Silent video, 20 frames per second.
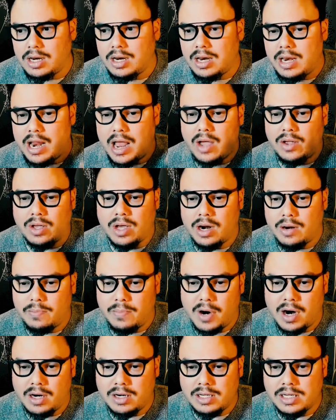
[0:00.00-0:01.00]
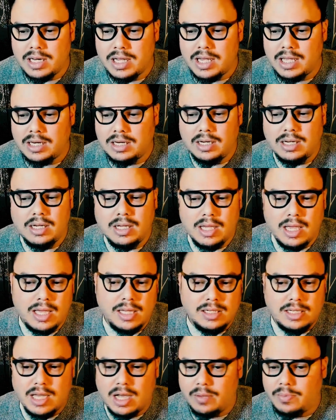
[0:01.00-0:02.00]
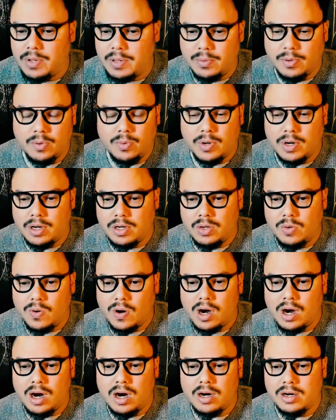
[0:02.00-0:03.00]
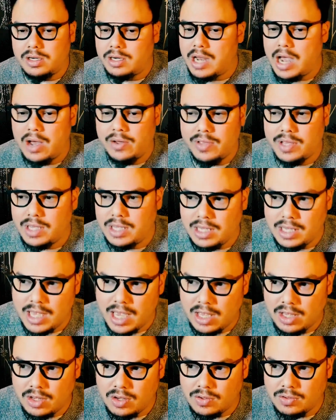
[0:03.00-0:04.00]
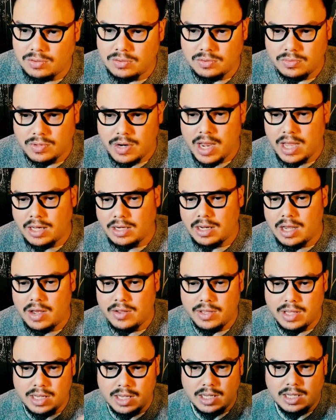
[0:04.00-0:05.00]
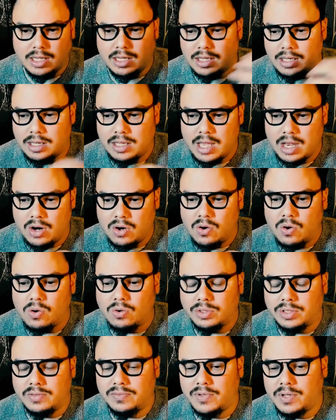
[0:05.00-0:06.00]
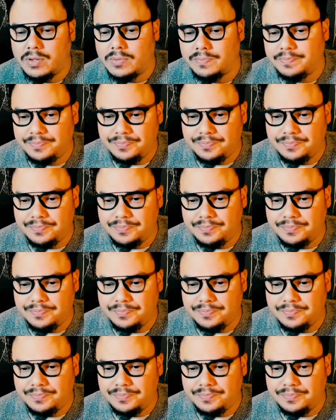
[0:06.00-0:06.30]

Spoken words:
Now you got to market it and tell people where you are and how they can get you, right? How they can get a hold of you.